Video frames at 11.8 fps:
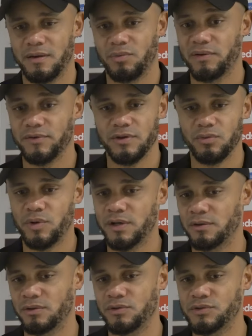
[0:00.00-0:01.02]
Whether you win
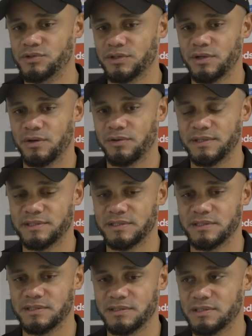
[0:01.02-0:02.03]
or lose, you know, this
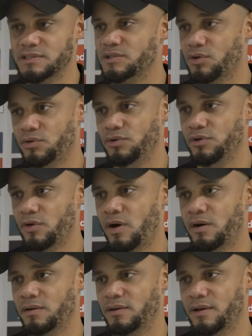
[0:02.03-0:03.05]
is this is who you
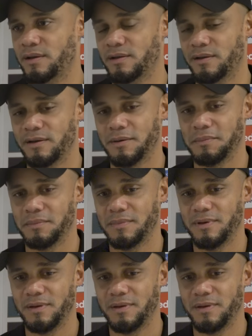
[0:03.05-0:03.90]
are. And um,